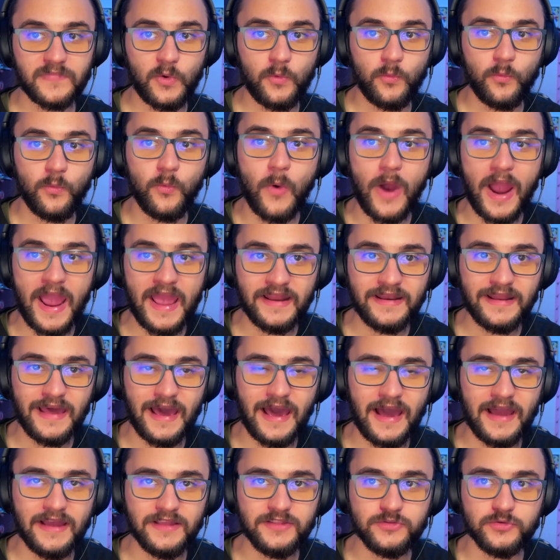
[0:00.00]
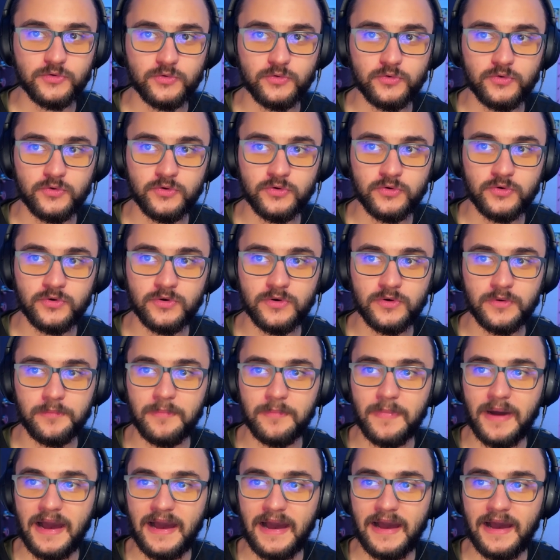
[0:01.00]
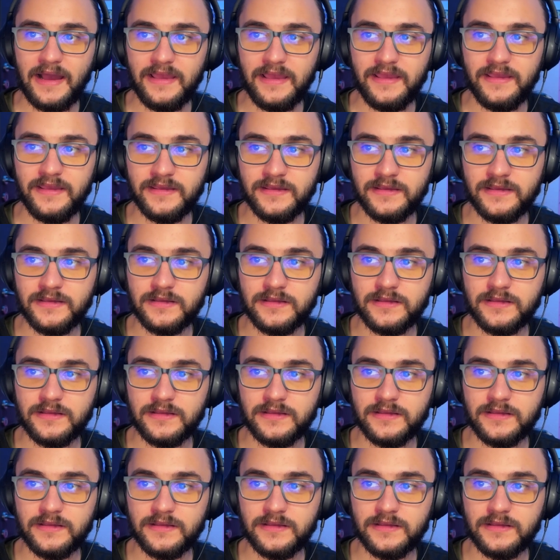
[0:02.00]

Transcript: when I do my